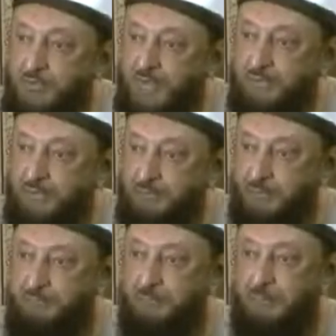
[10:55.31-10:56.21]
to
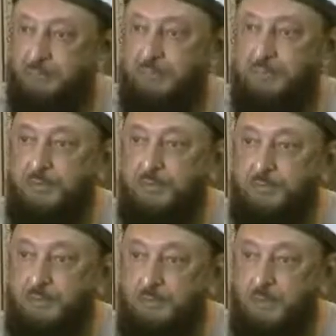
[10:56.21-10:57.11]
reject this view
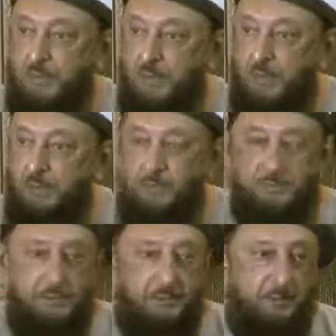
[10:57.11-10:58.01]
presented by
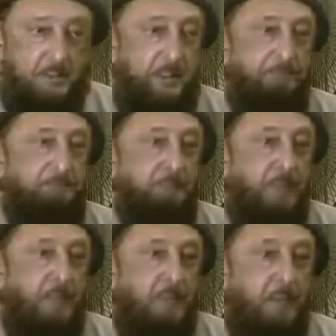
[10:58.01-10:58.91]
Harun Yahya,